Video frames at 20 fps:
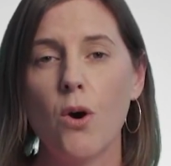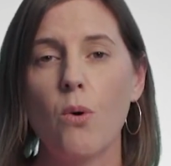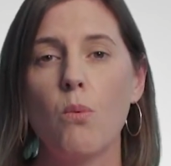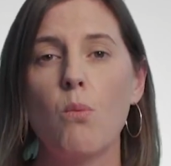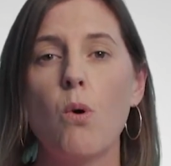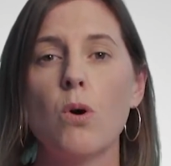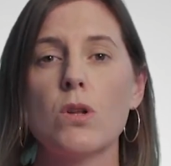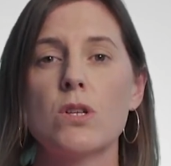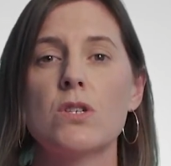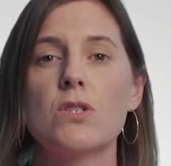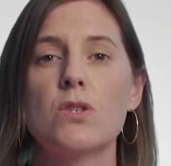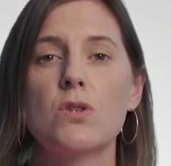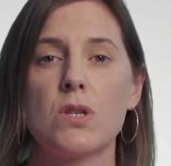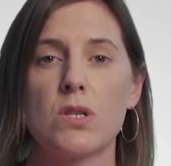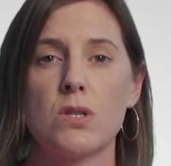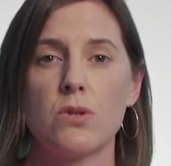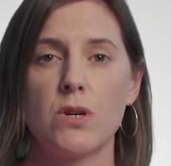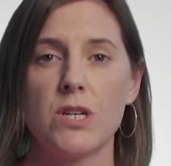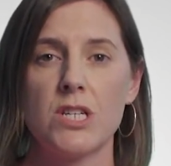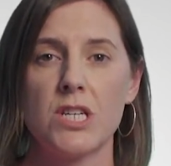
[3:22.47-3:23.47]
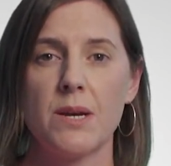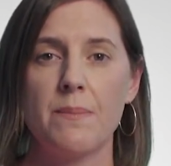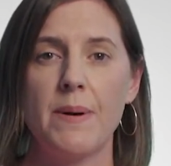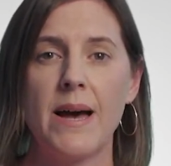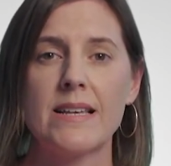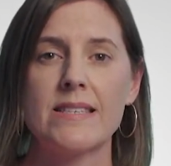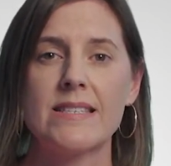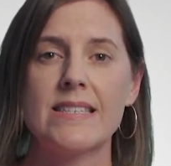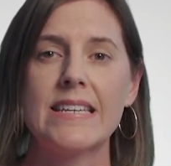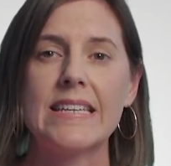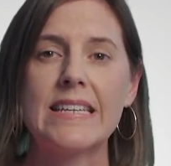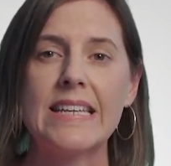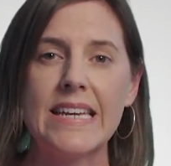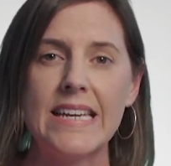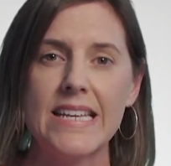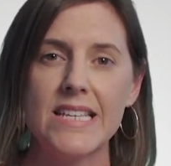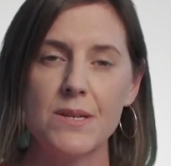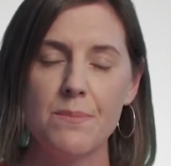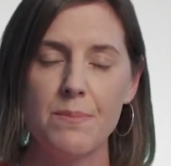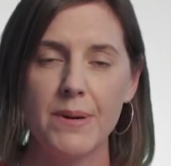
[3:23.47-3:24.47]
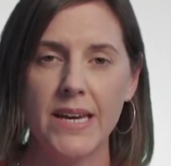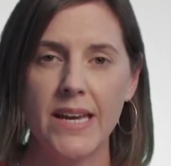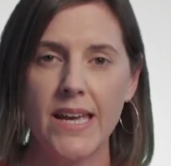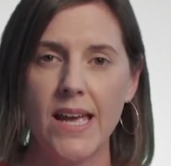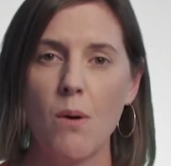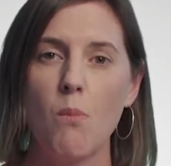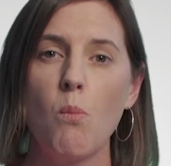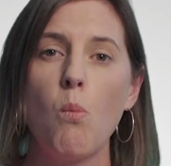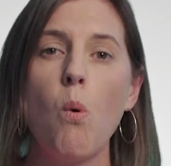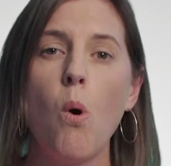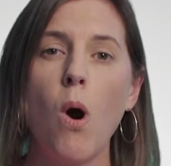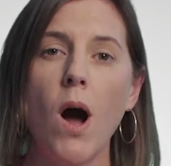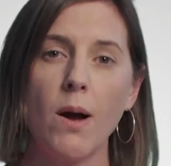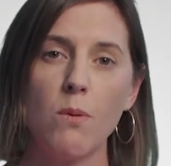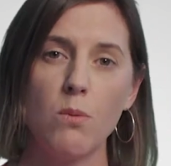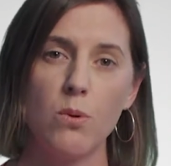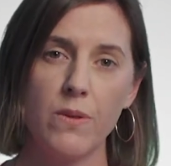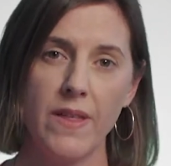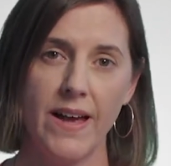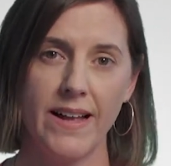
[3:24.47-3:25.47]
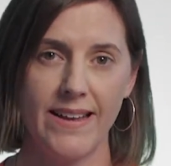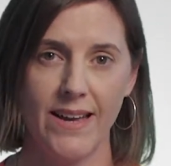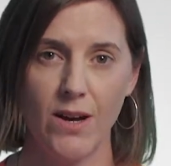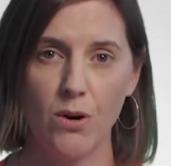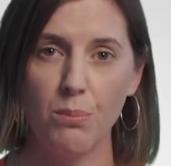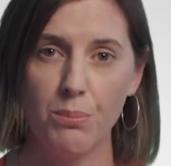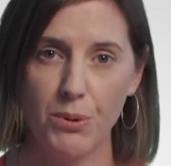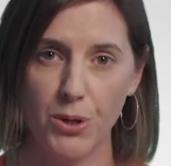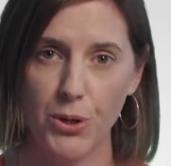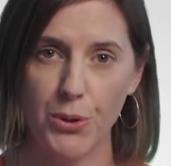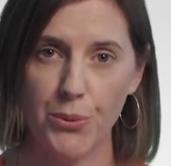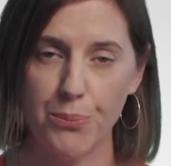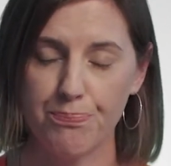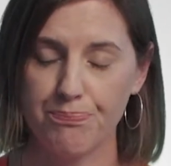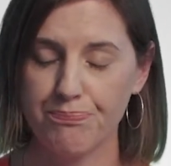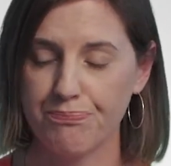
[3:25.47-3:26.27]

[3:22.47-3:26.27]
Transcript: What does your storage capacity need to be and why will that help you?